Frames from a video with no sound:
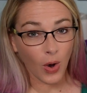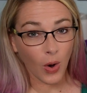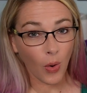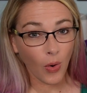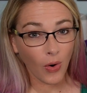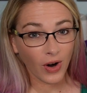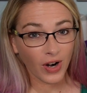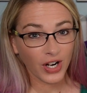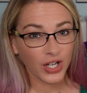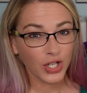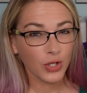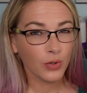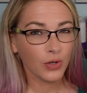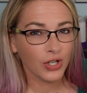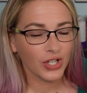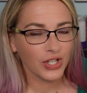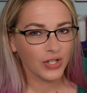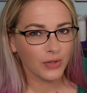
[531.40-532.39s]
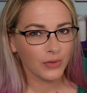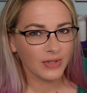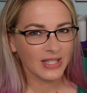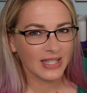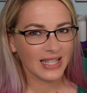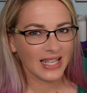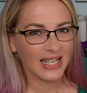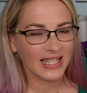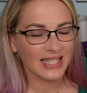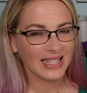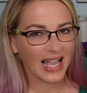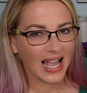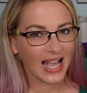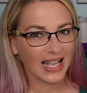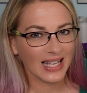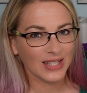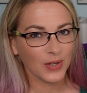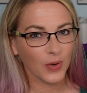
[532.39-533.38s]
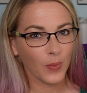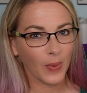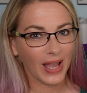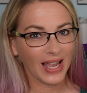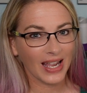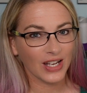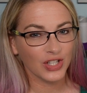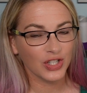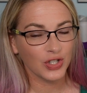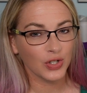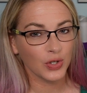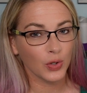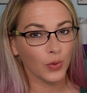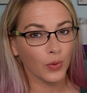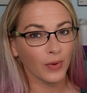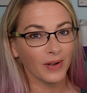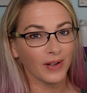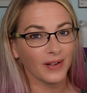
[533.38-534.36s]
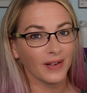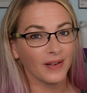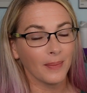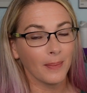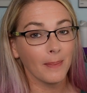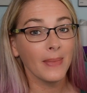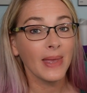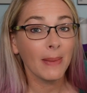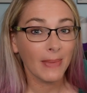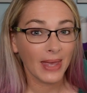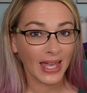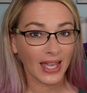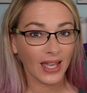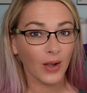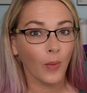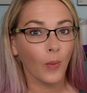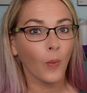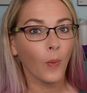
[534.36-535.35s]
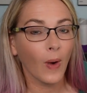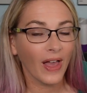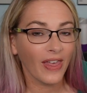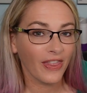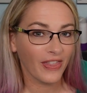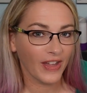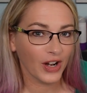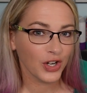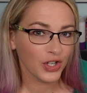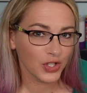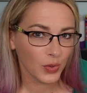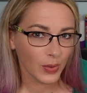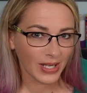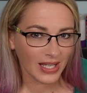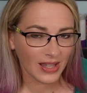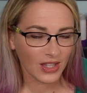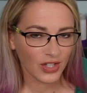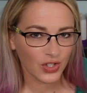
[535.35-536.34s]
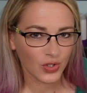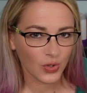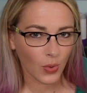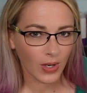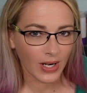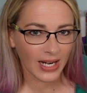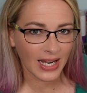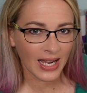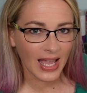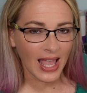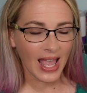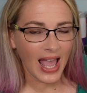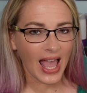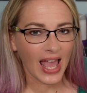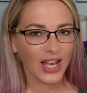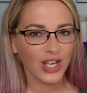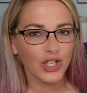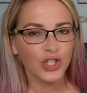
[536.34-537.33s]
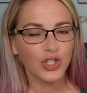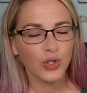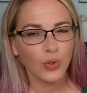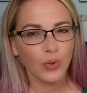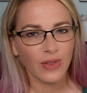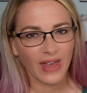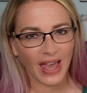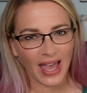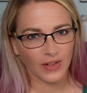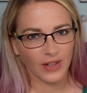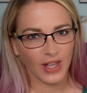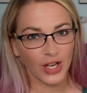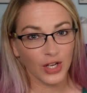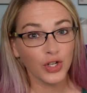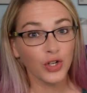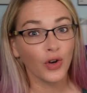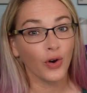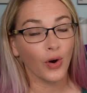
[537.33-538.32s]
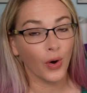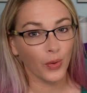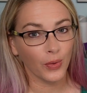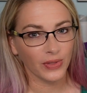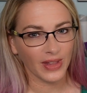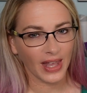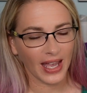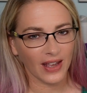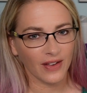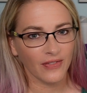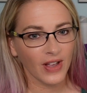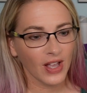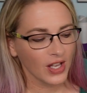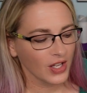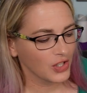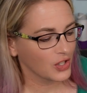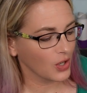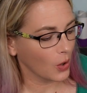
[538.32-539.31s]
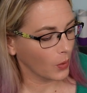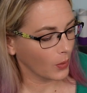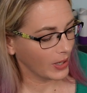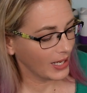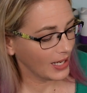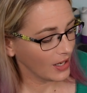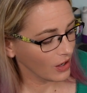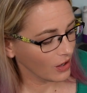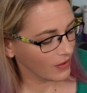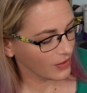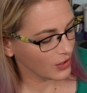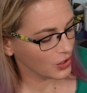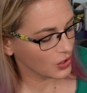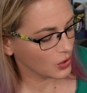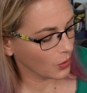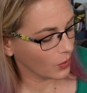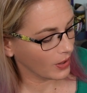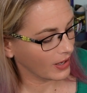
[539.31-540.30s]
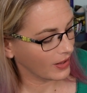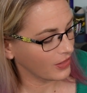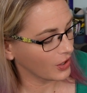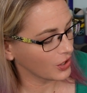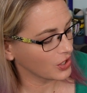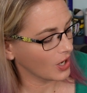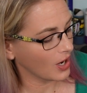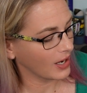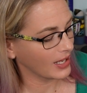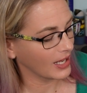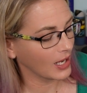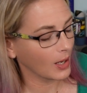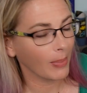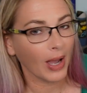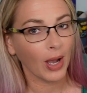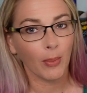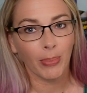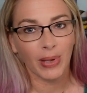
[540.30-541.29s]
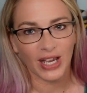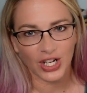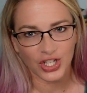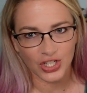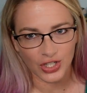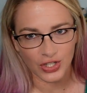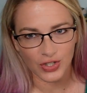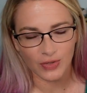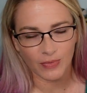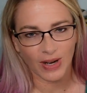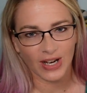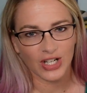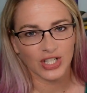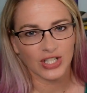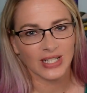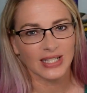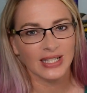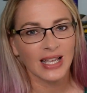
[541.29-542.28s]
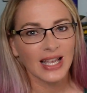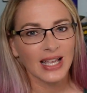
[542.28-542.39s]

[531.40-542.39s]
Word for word: or you could use this as a way to mimic what they're doing in the story and do that in your own life. So here in the story, they're talking about pictures, right? She's